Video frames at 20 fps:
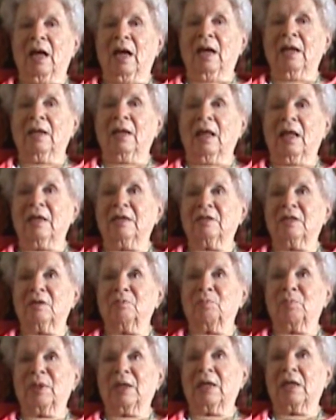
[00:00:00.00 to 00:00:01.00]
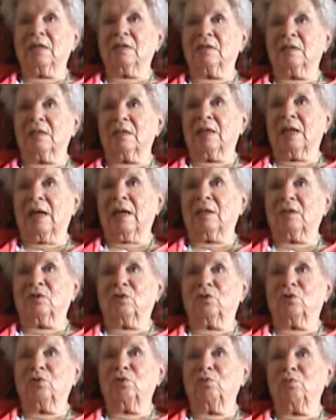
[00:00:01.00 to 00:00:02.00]
I liked it because it
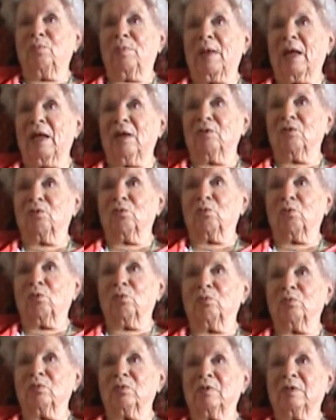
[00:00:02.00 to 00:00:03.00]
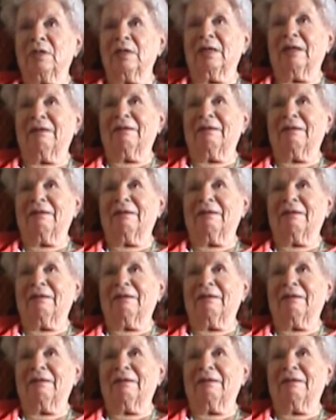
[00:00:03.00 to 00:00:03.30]
had two bathrooms.